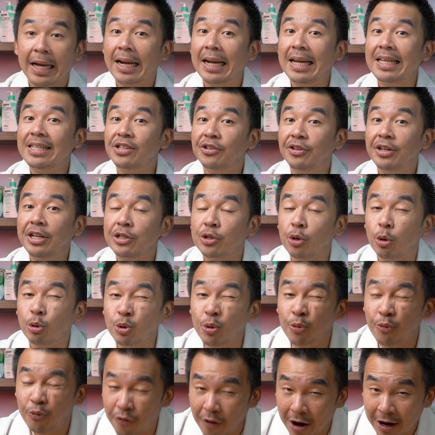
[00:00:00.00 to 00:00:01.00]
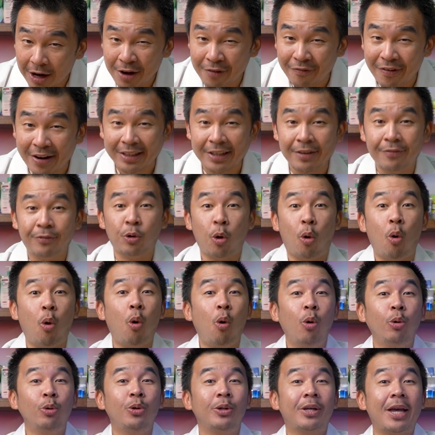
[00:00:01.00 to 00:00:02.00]
Glycerin is also very effective to
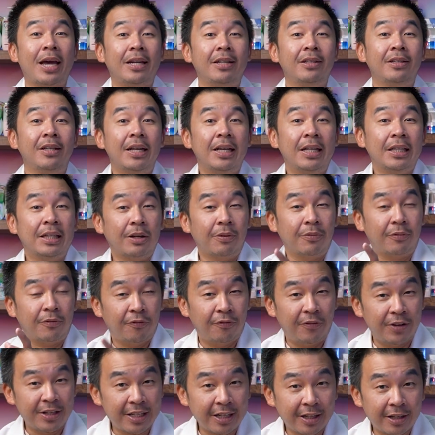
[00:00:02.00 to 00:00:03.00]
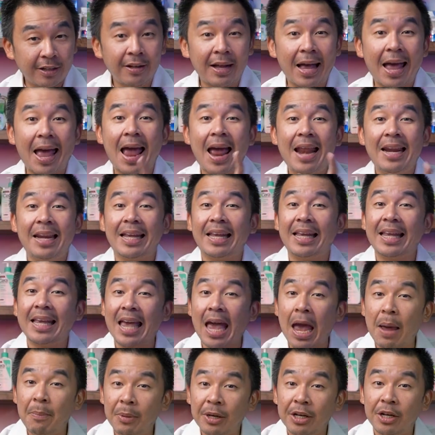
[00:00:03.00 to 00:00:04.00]
hold together the physical and the
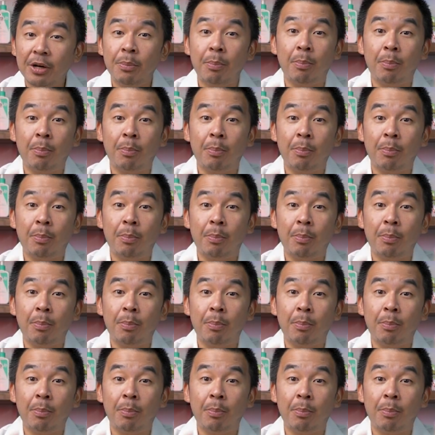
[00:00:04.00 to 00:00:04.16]
chemical